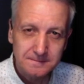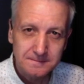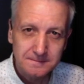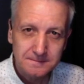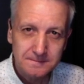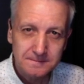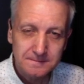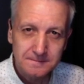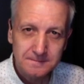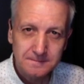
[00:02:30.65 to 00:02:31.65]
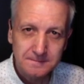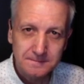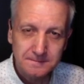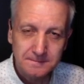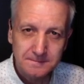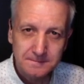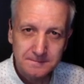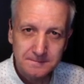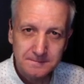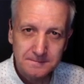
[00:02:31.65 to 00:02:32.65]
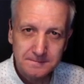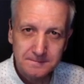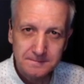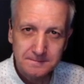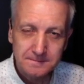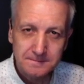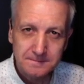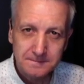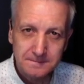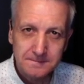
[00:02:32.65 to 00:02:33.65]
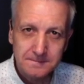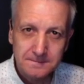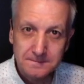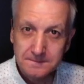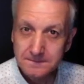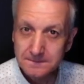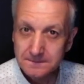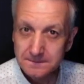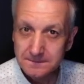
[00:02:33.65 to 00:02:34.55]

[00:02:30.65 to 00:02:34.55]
This person isn't speaking.